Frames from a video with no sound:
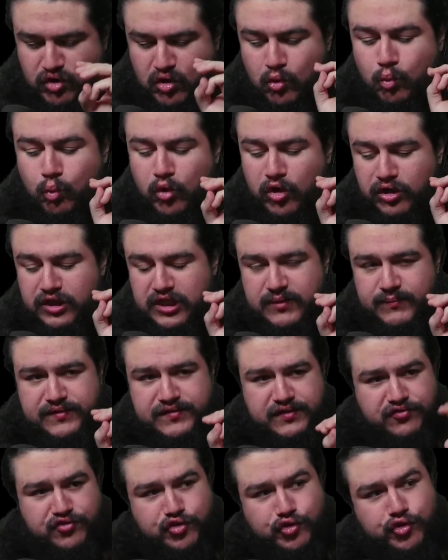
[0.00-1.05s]
were
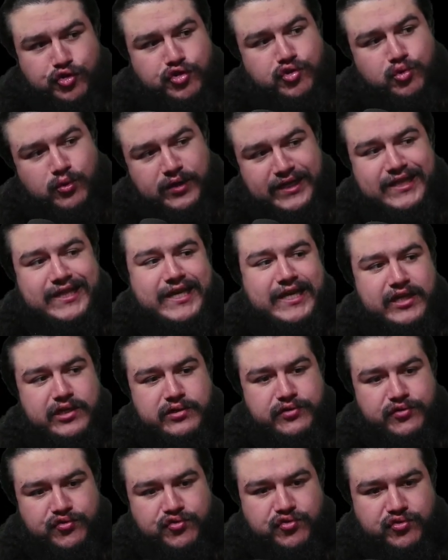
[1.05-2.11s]
limited to 3
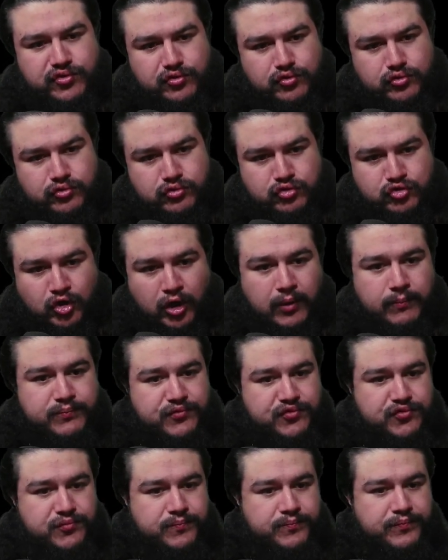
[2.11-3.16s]
layers
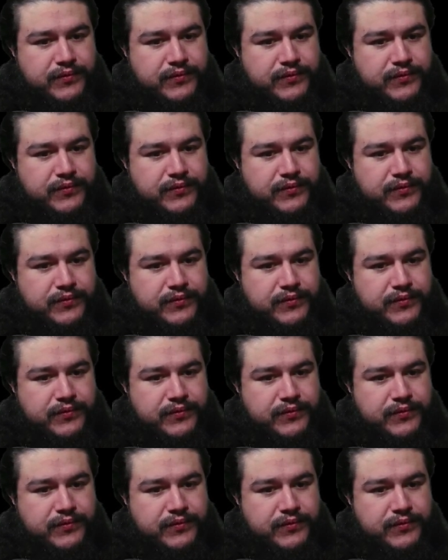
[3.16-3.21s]
tops.